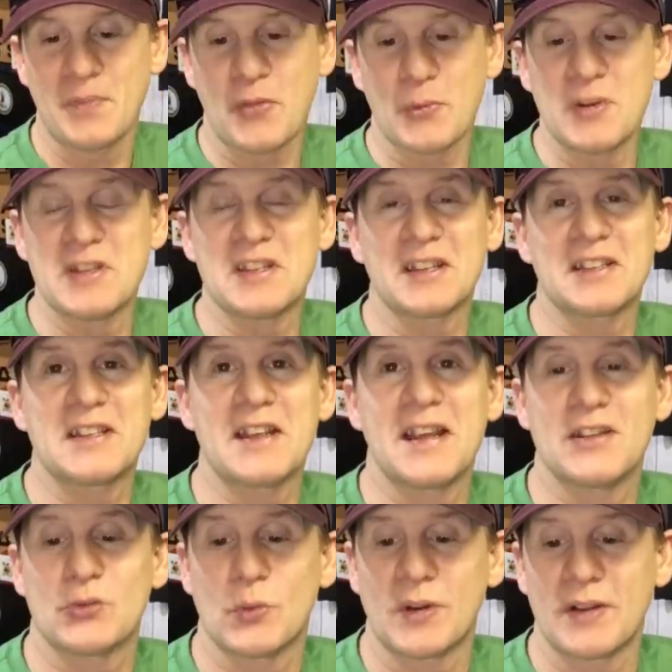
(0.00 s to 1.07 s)

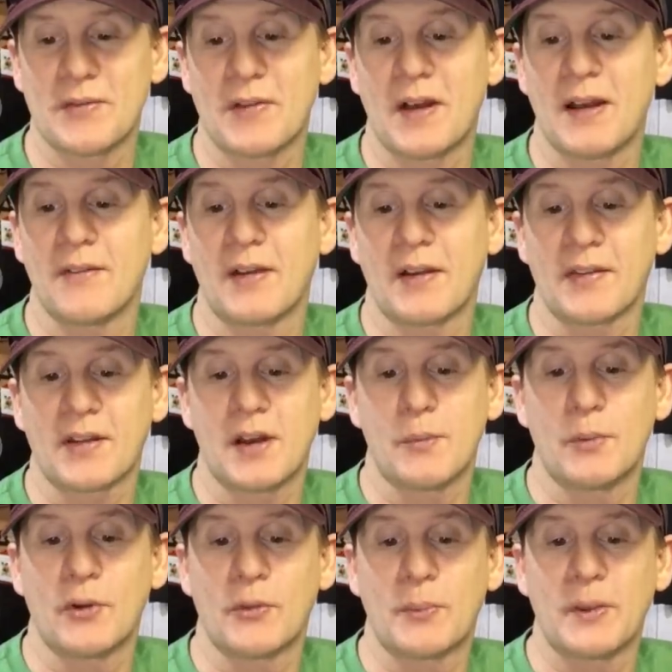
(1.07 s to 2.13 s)
368.25 out of the
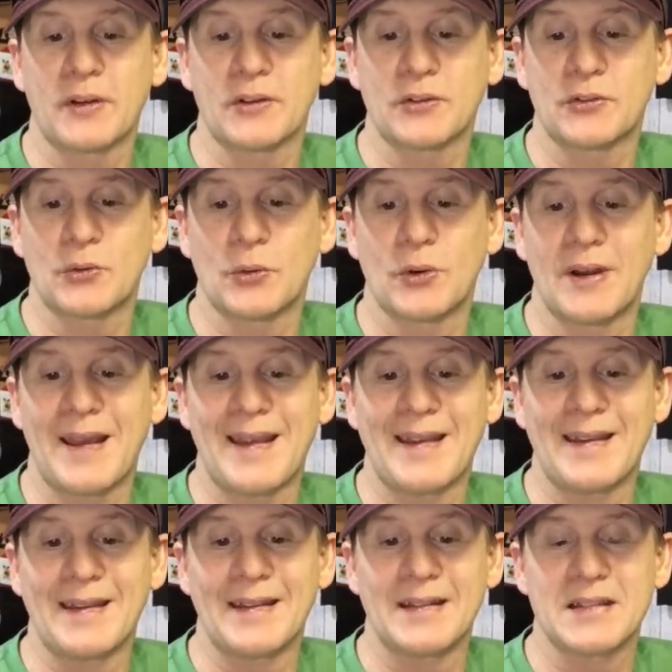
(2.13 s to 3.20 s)
Commonwealth Picker Store
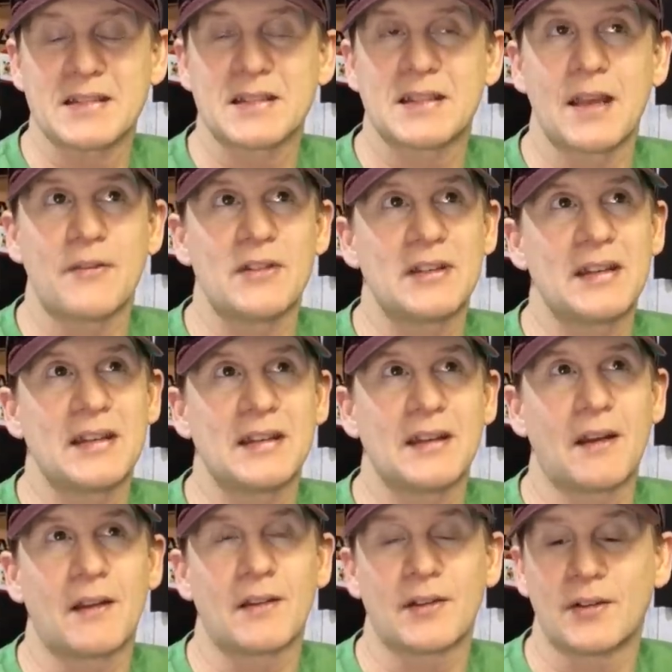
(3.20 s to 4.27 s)
and
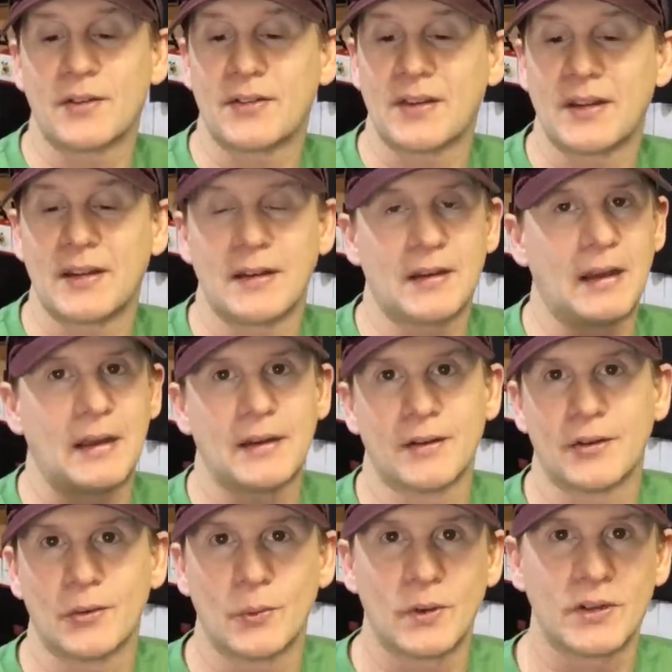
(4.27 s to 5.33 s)
$17 and I
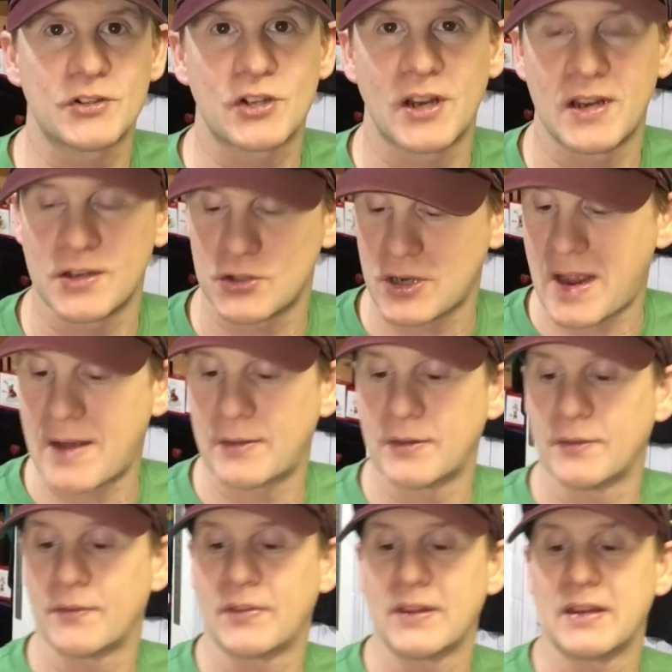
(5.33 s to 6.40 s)
don't know what change out
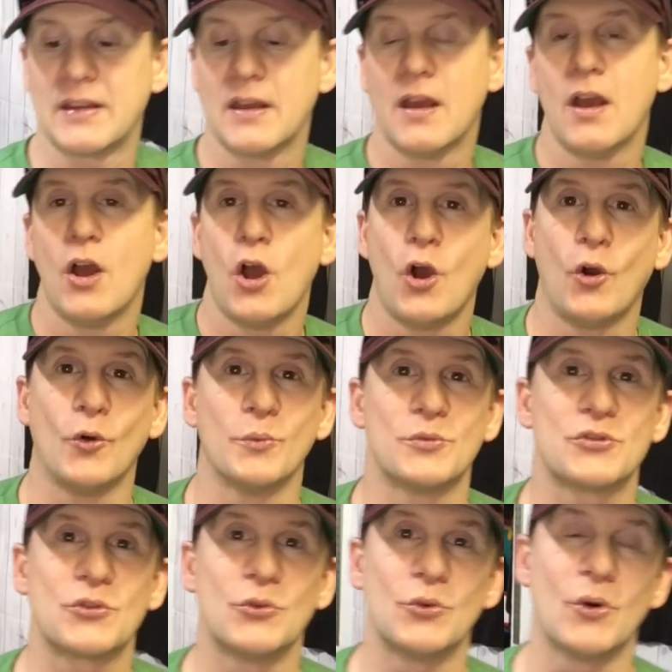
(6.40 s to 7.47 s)
of the
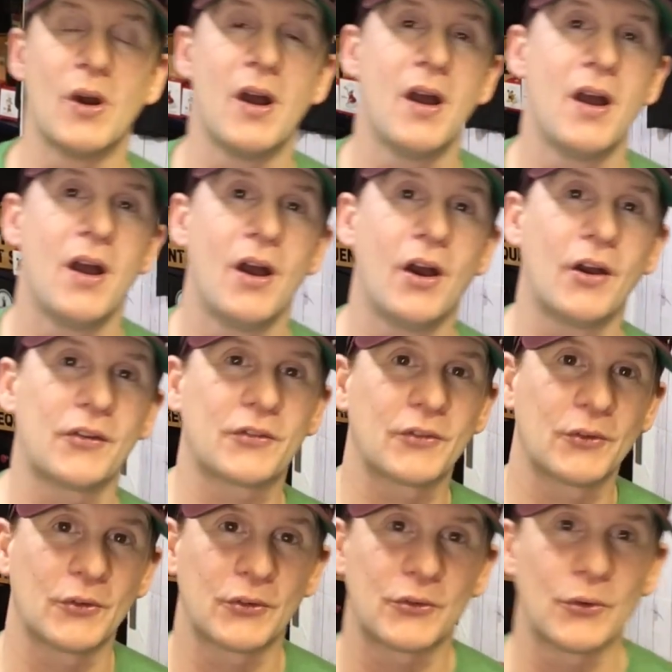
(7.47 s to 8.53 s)
Homeschool
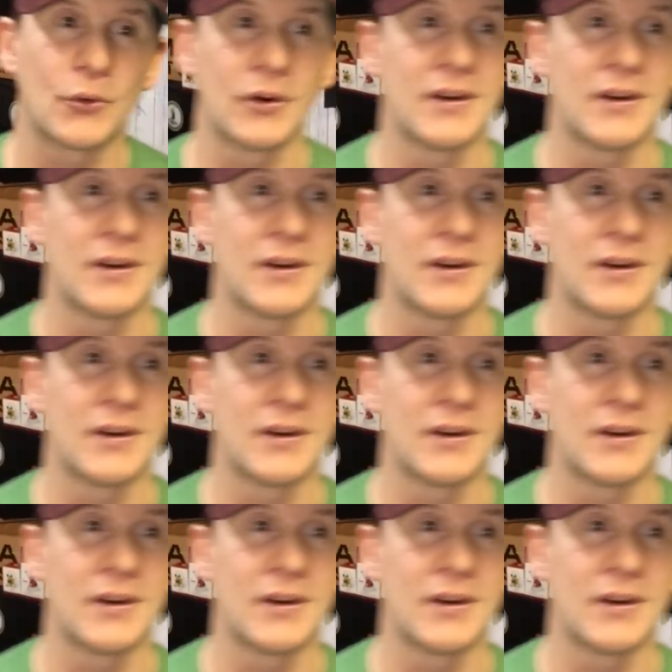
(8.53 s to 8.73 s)
Hustler Store.